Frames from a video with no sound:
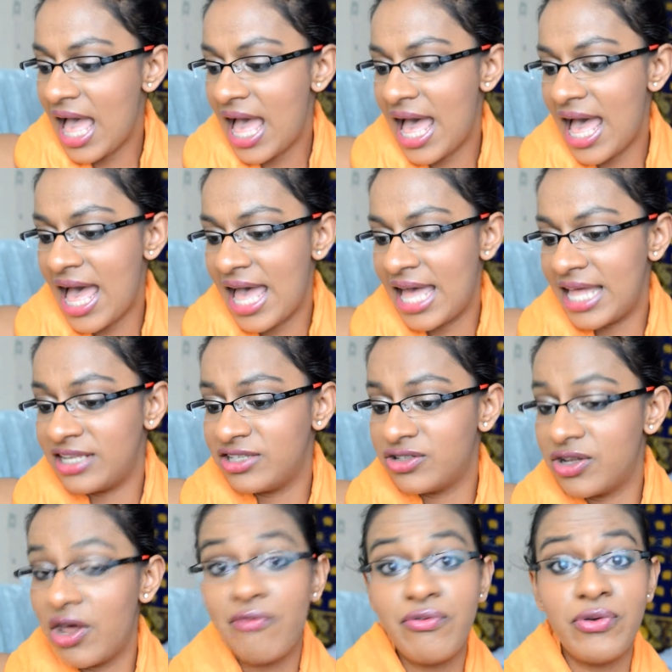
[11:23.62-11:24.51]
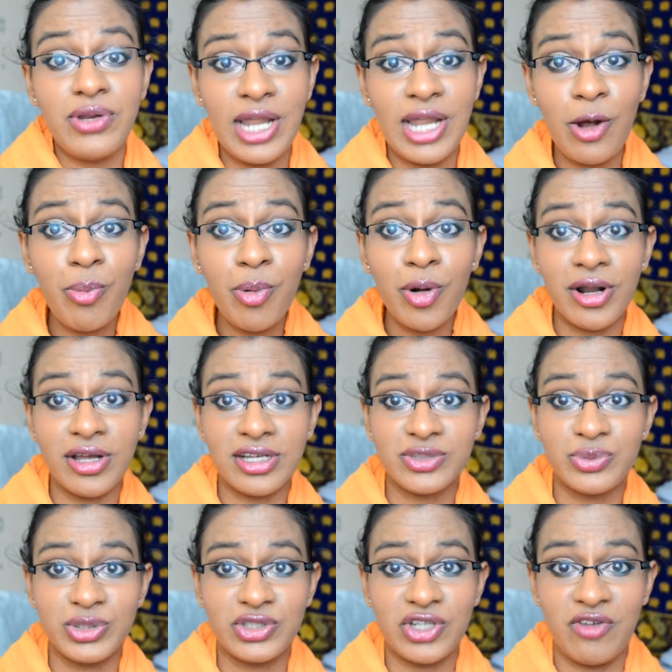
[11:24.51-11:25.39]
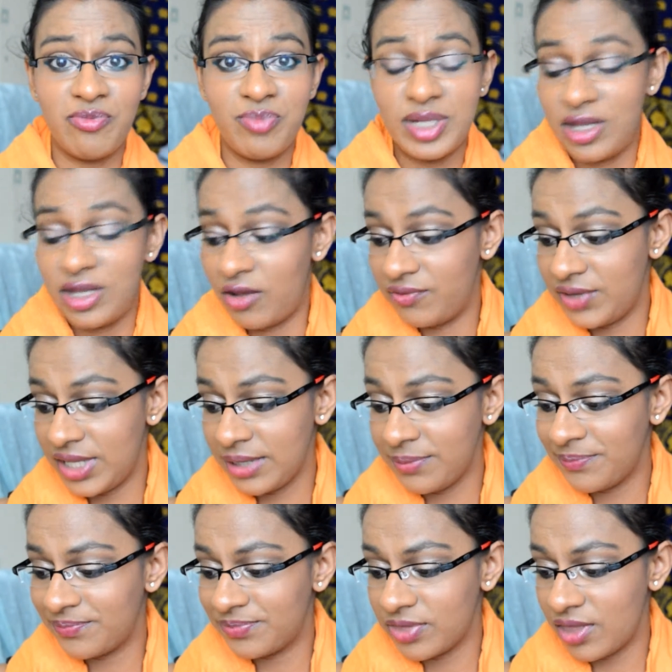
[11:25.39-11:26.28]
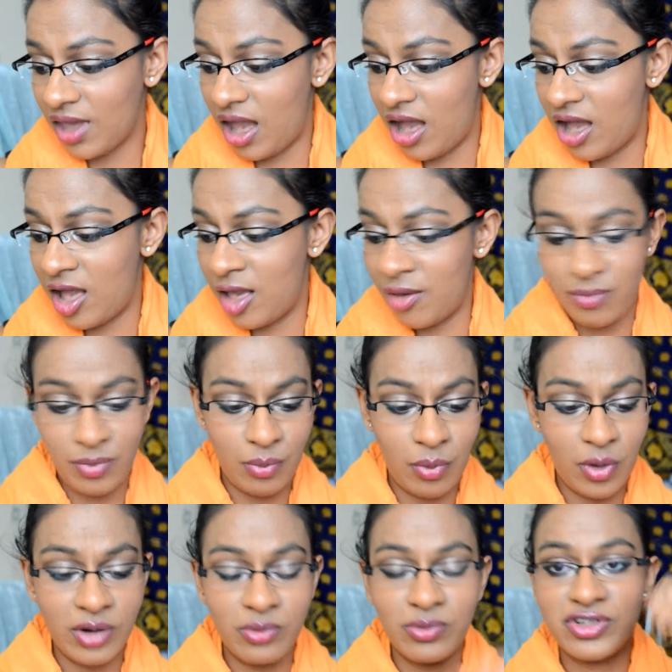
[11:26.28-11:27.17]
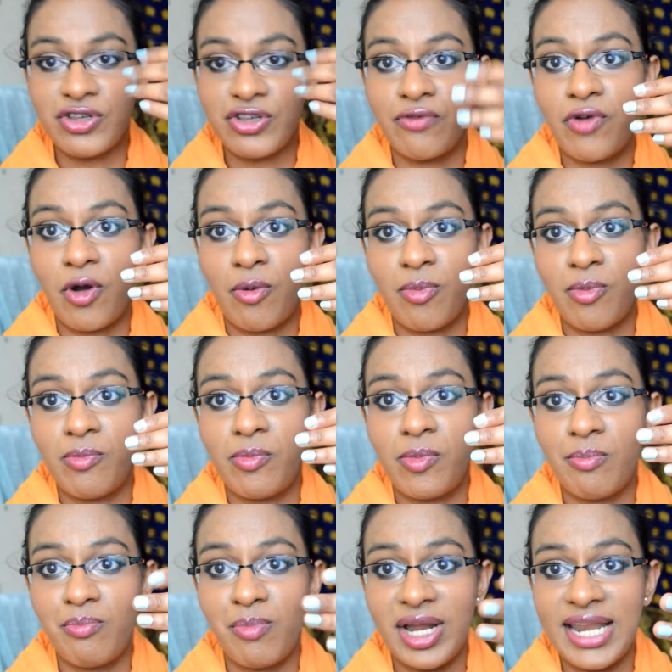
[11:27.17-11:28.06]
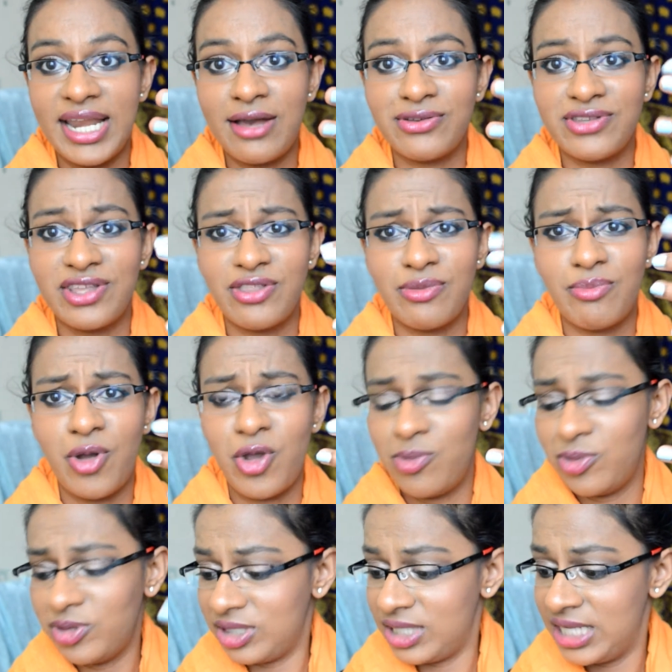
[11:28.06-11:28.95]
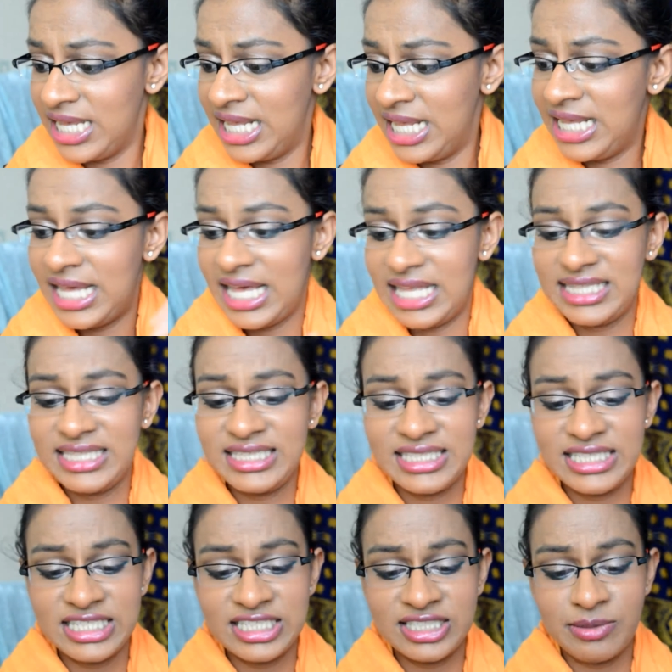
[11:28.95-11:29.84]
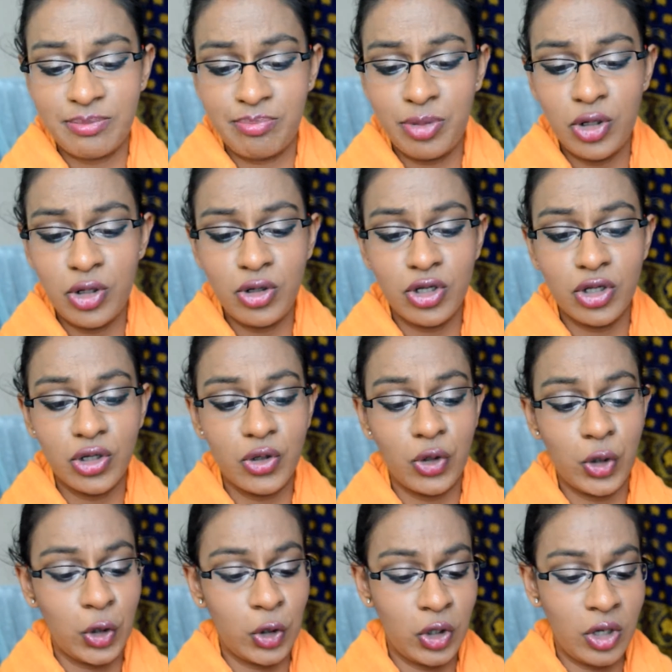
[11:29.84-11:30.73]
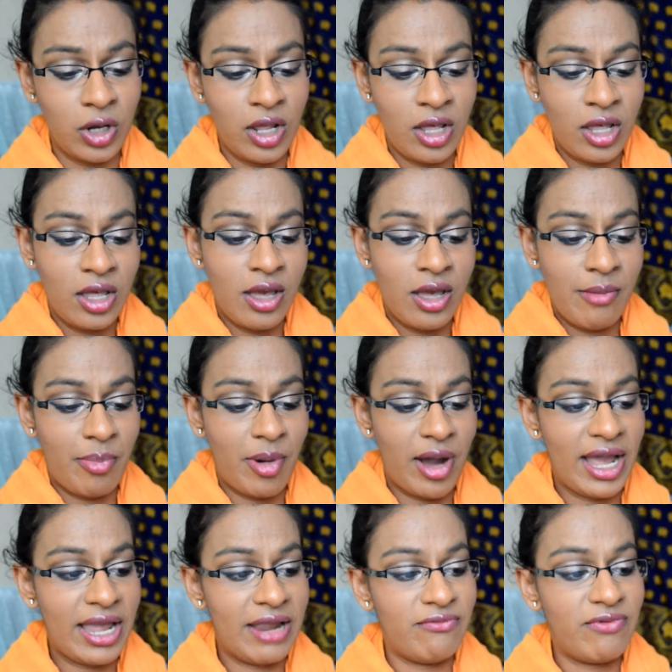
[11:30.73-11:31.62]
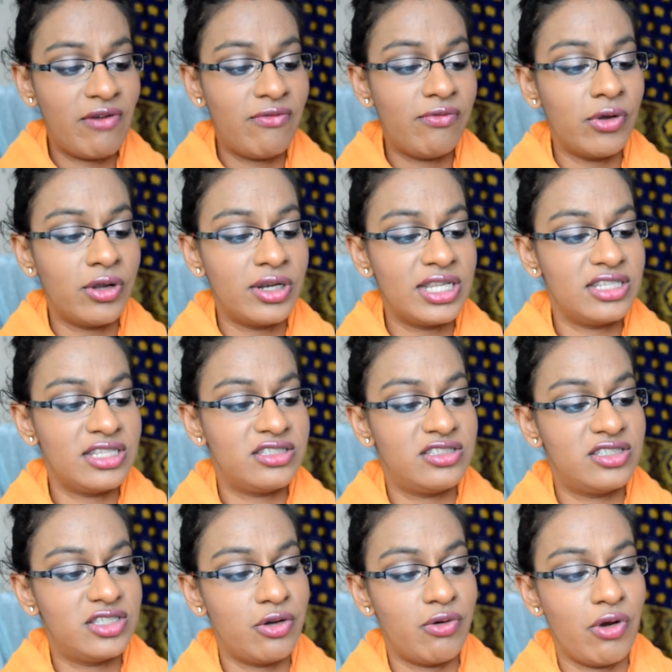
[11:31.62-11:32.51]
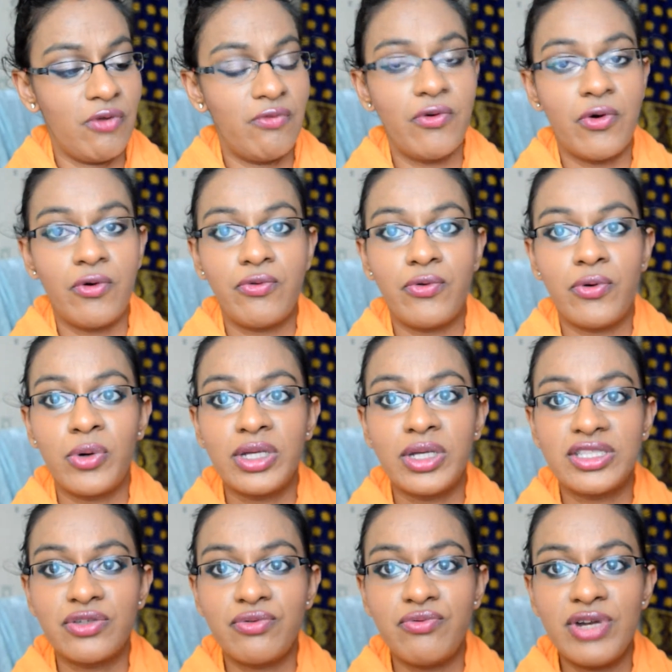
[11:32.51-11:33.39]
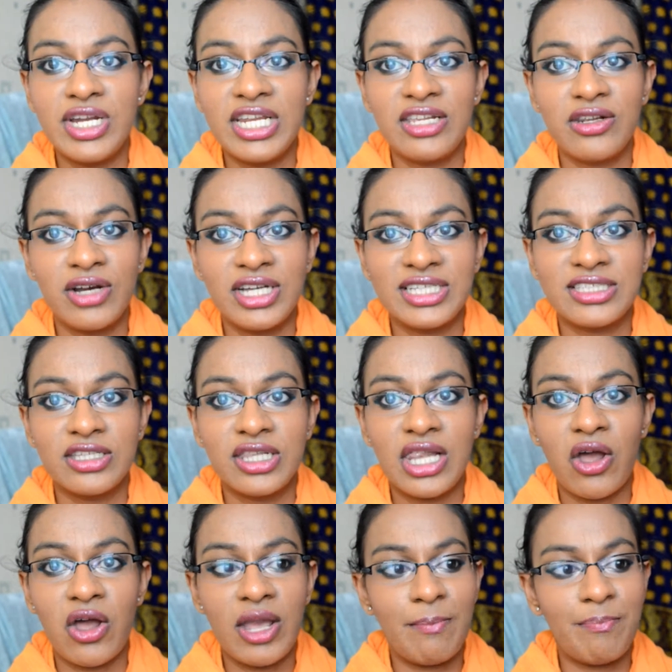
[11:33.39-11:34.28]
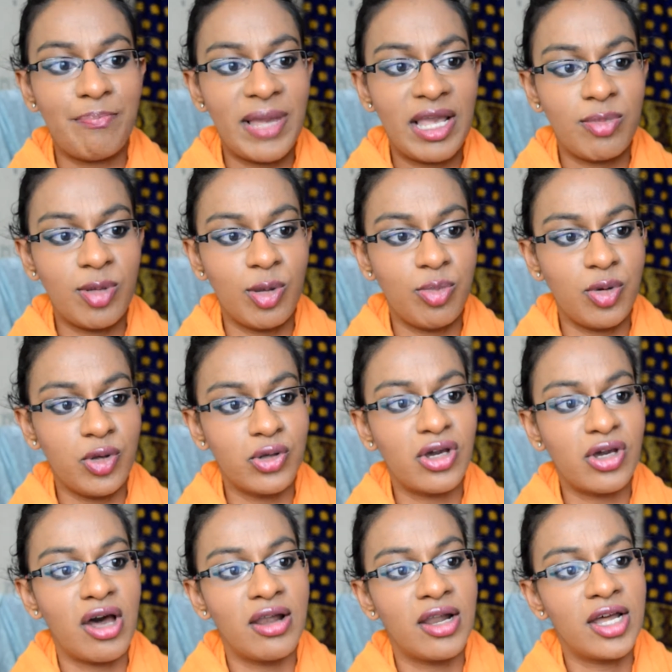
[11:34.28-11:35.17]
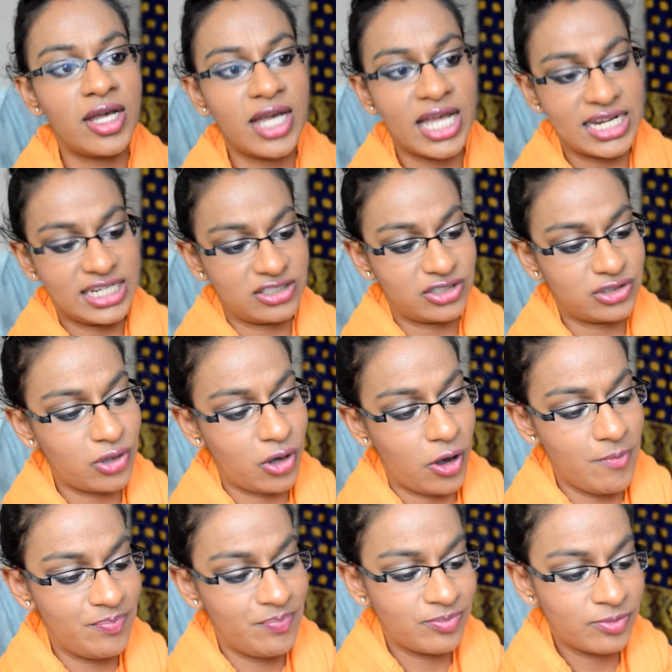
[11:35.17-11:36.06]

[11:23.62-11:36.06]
And a few nail products which I've been loving. One which I've got on my nails at the moment. This is Blue Lagoon by Revlon. It's 044. It's a really nice light baby blue colour, and it's got